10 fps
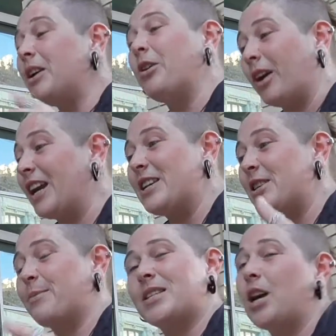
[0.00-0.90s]
community
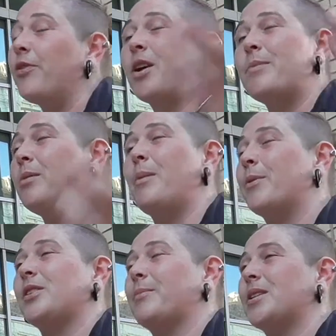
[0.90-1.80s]
organizers like myself and community
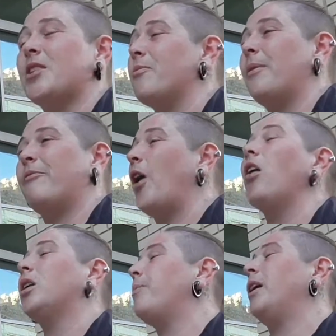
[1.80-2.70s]
members like myself have been
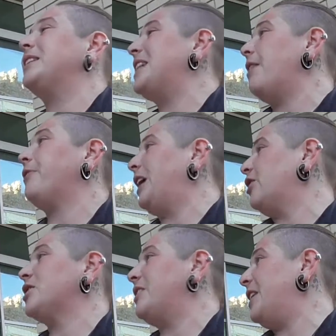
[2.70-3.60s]
fallen upon deaf
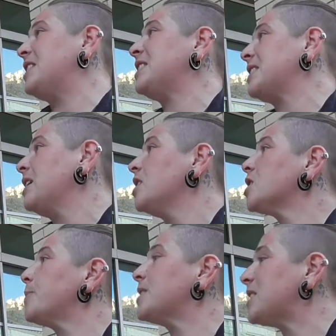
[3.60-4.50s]
ears in this
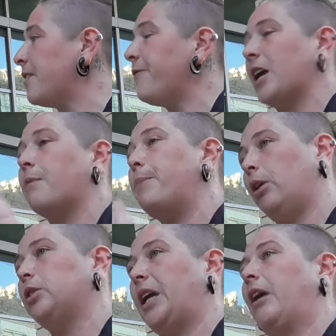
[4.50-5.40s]
specific
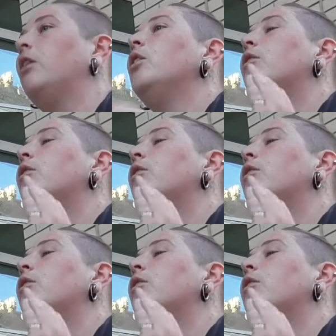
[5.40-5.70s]
building